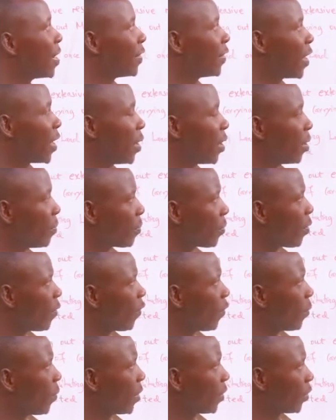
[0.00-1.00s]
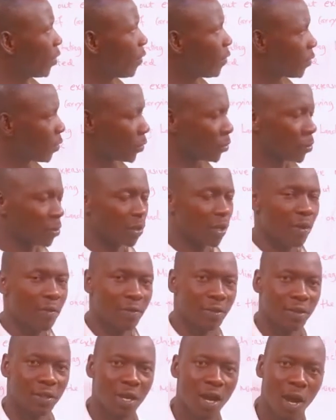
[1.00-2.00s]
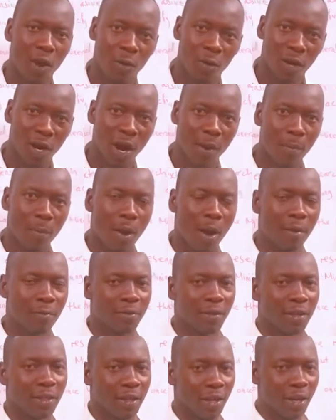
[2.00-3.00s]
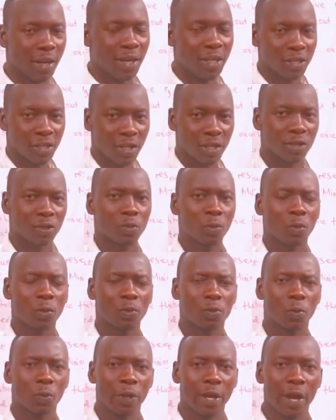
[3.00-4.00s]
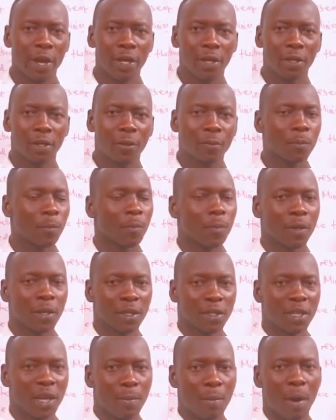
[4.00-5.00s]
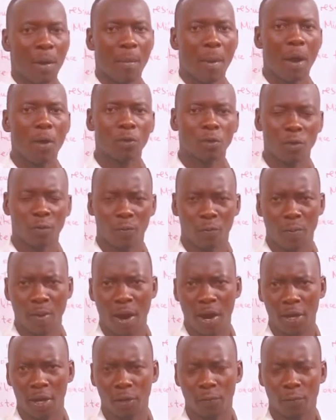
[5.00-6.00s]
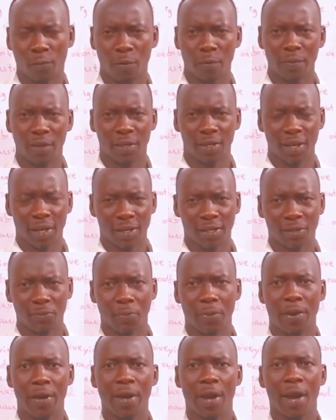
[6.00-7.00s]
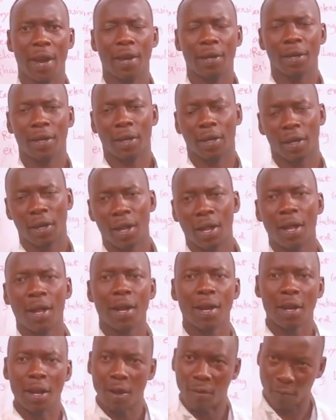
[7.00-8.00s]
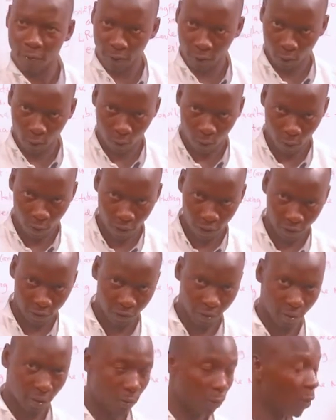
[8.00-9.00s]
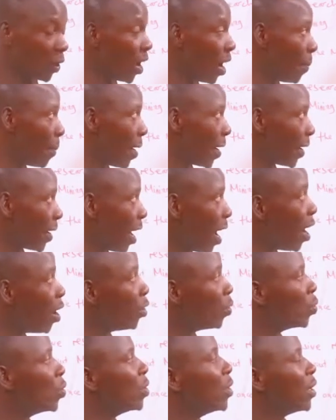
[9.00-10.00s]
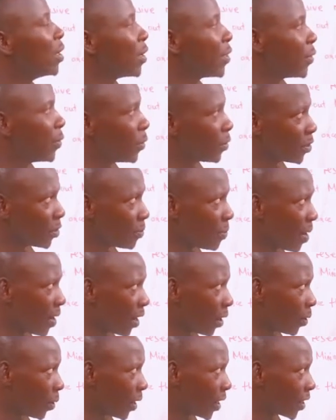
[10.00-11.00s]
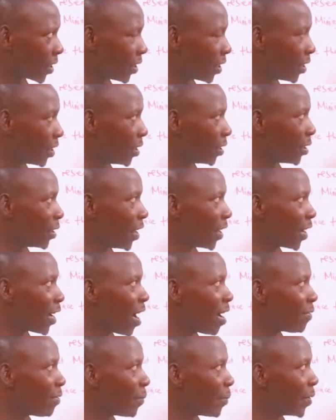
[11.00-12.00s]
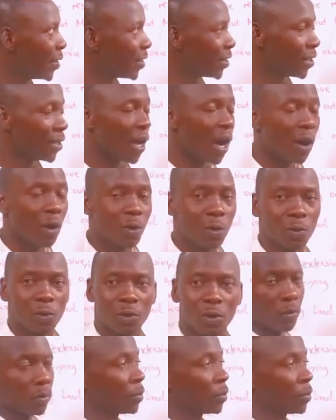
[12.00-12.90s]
The improvement of social service now come after the nations to gain some amount of money from the taxpayer and the revenue collection, whereby now those money collected, the government now.